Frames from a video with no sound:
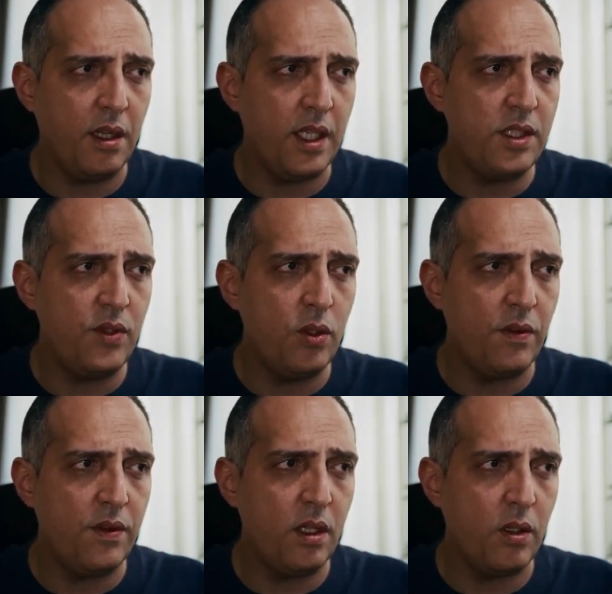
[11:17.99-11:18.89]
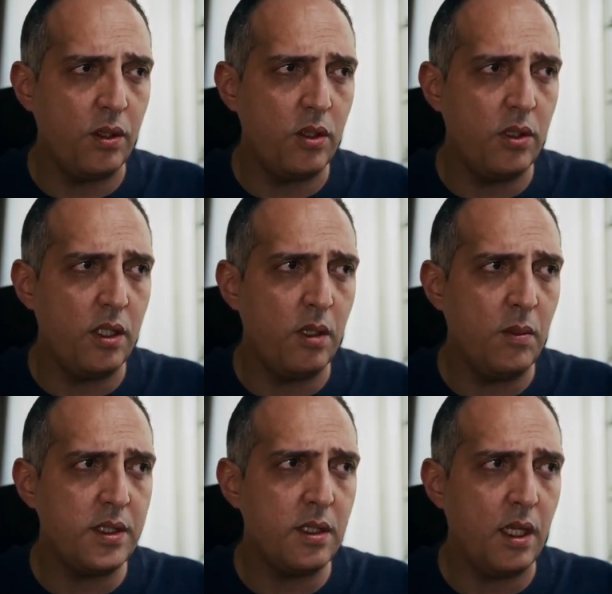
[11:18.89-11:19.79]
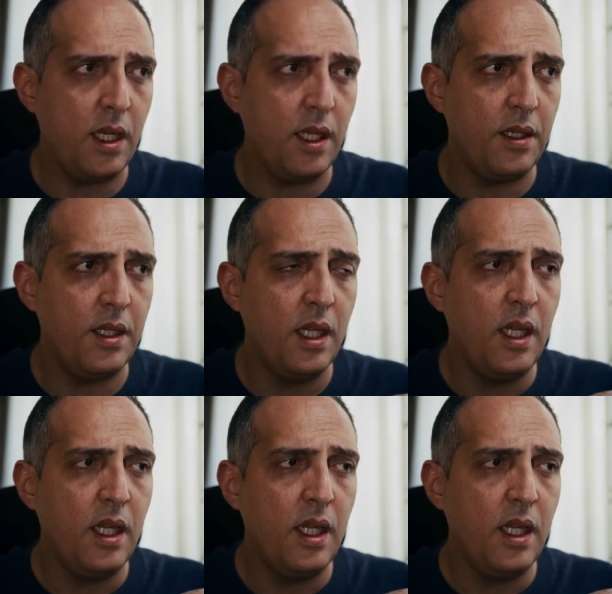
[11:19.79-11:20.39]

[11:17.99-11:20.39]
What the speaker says: nice view of the longitudinal muscle and